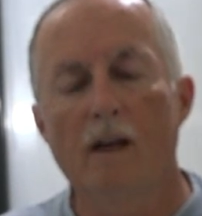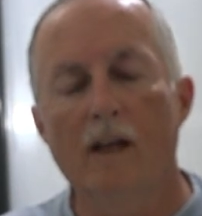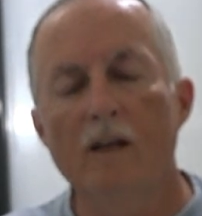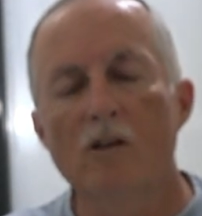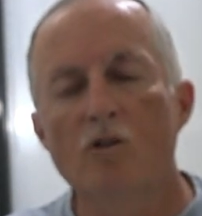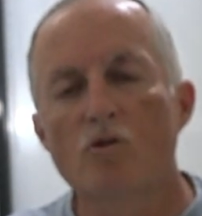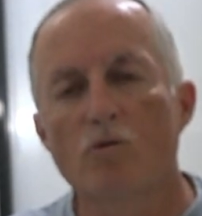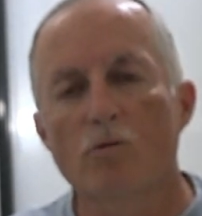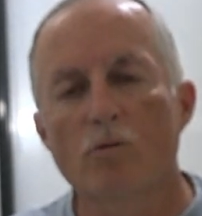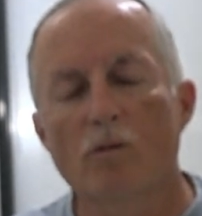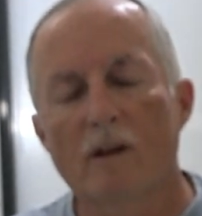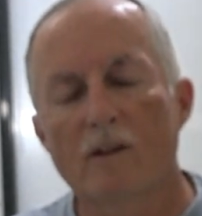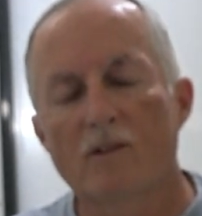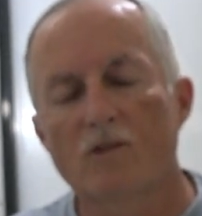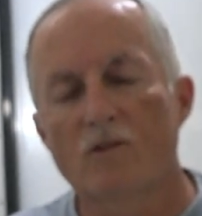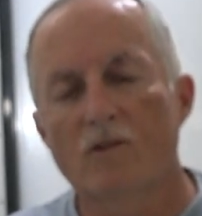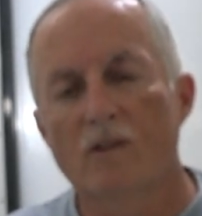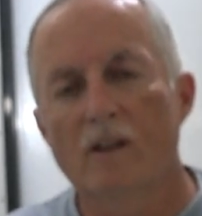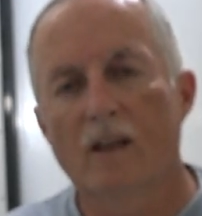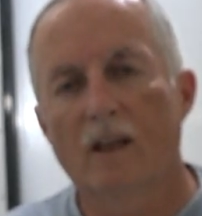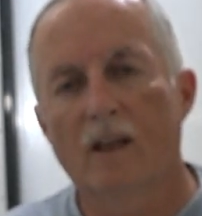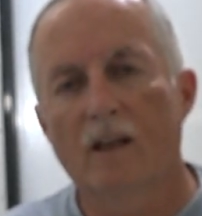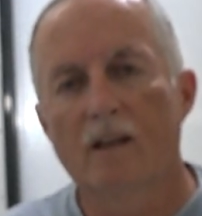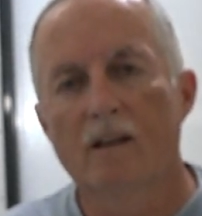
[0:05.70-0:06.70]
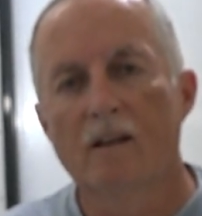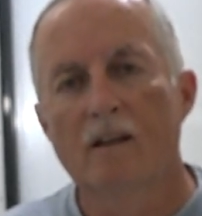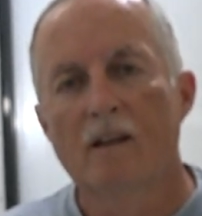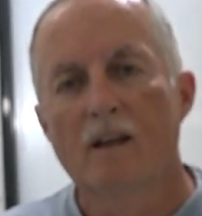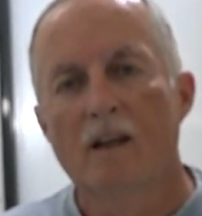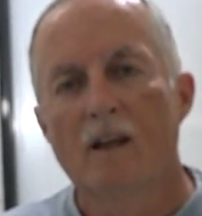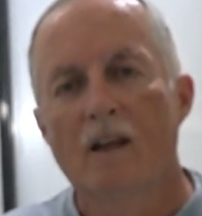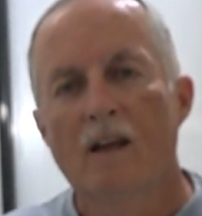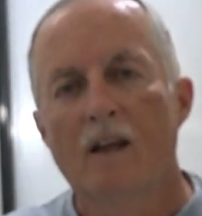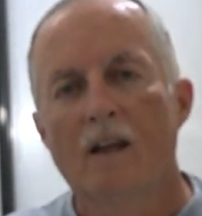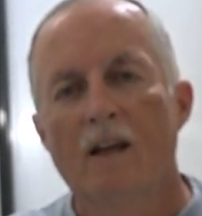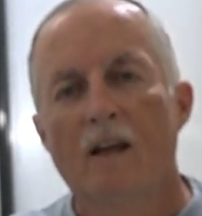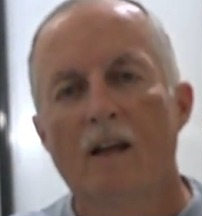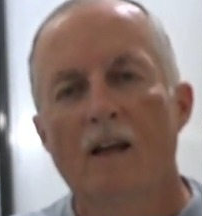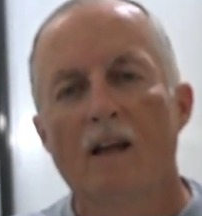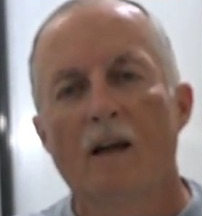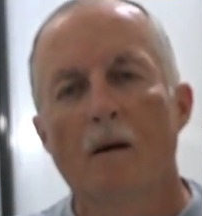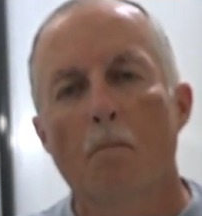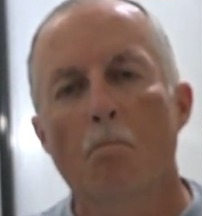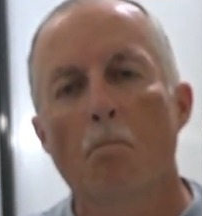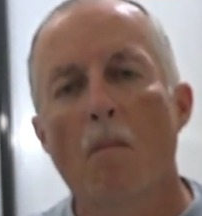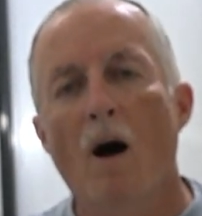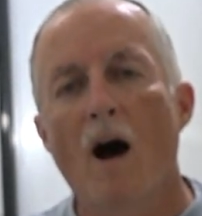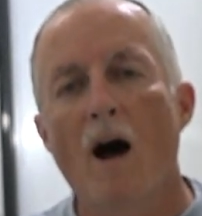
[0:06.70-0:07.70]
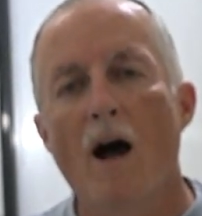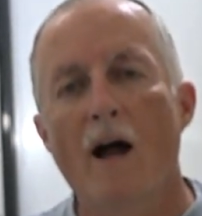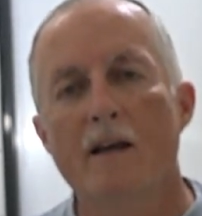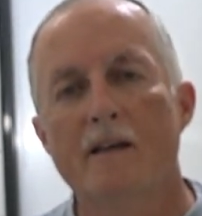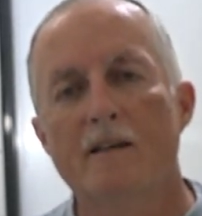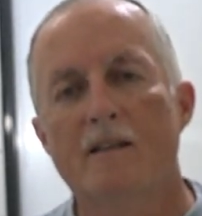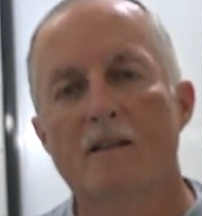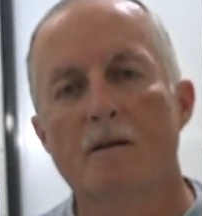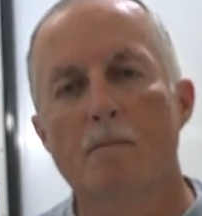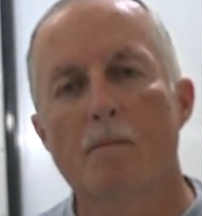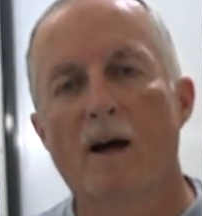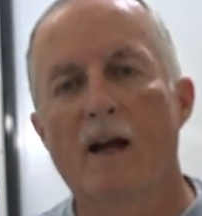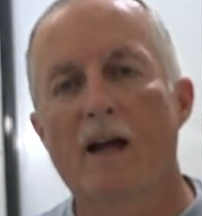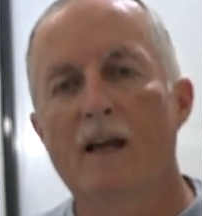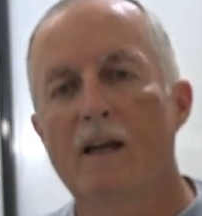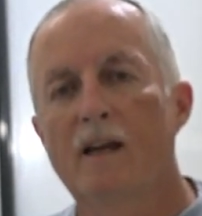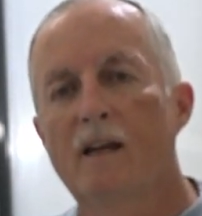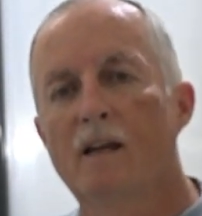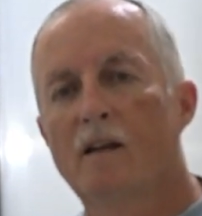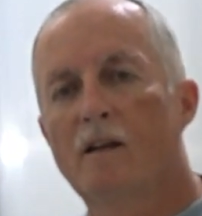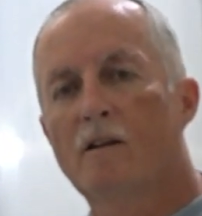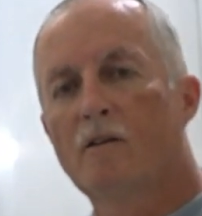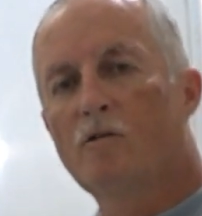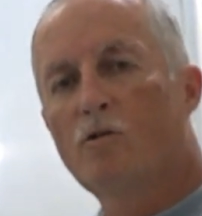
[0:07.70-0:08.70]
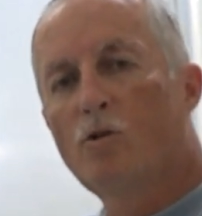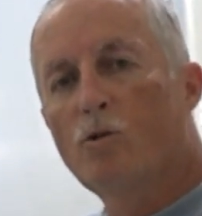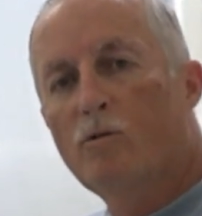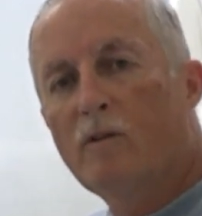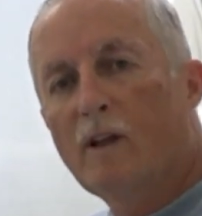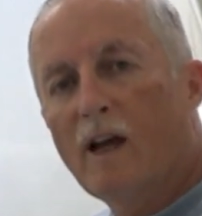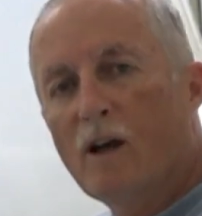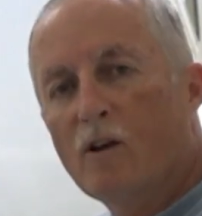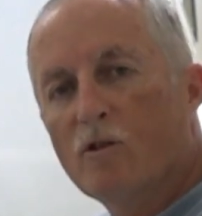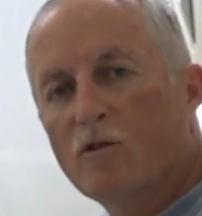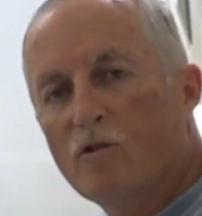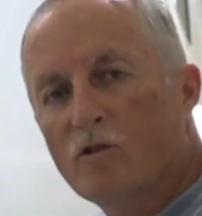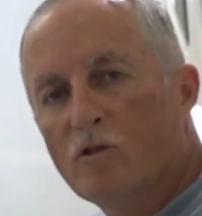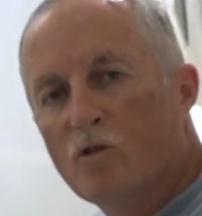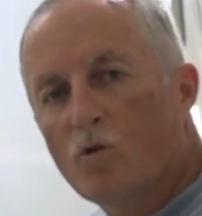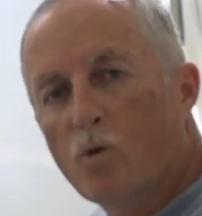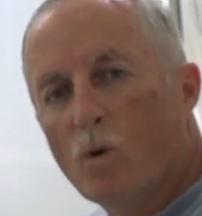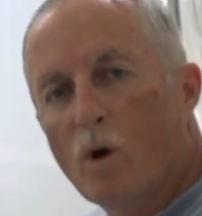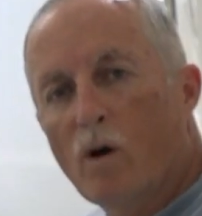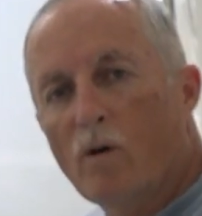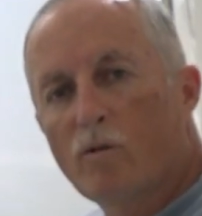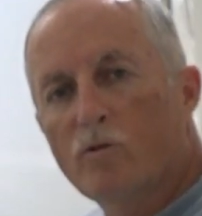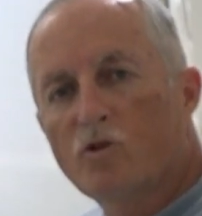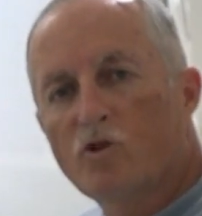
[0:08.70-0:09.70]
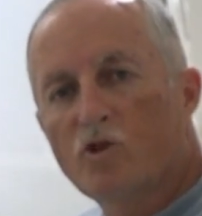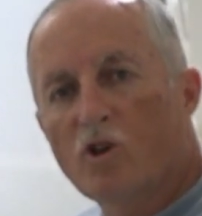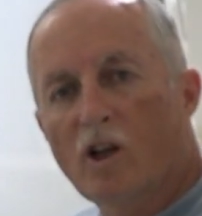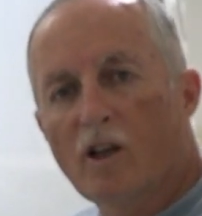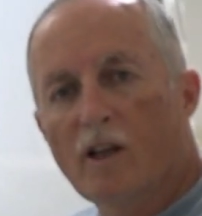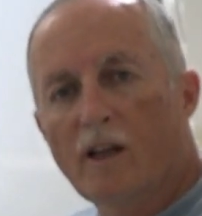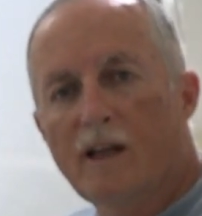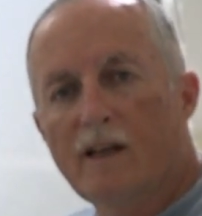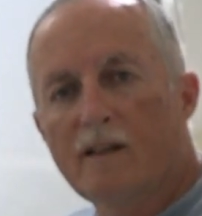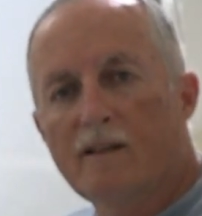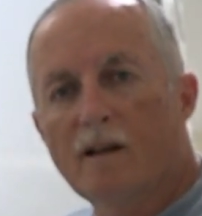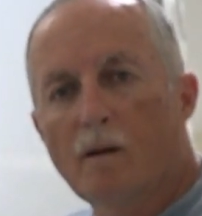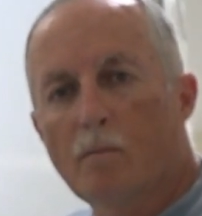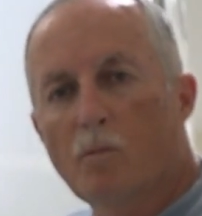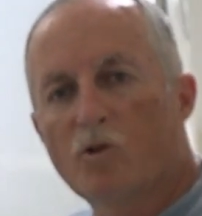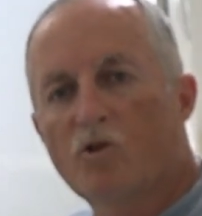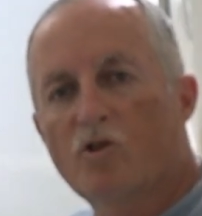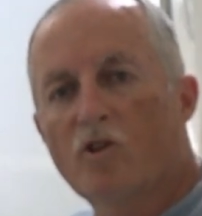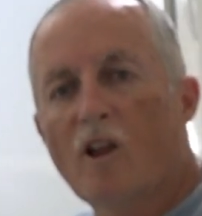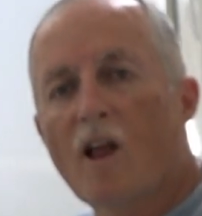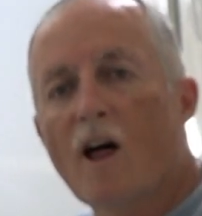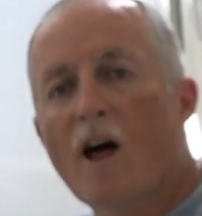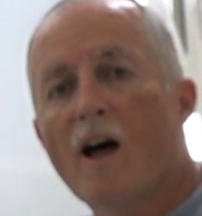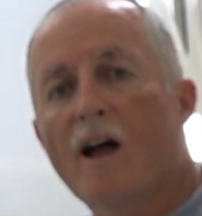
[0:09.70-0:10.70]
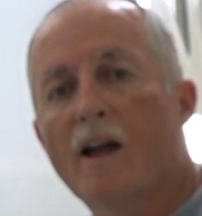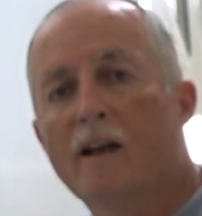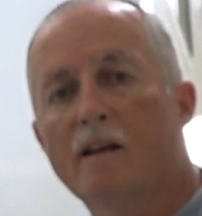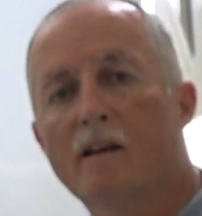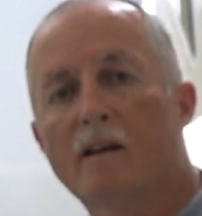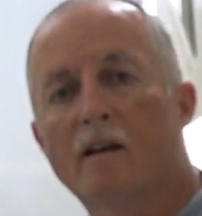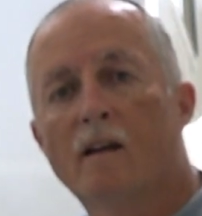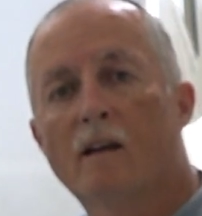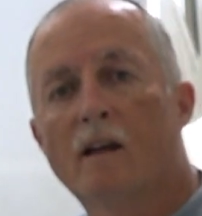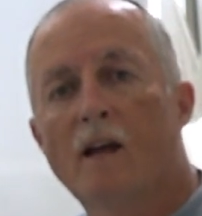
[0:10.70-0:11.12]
interesting mod to my 2012 Chalet double slide.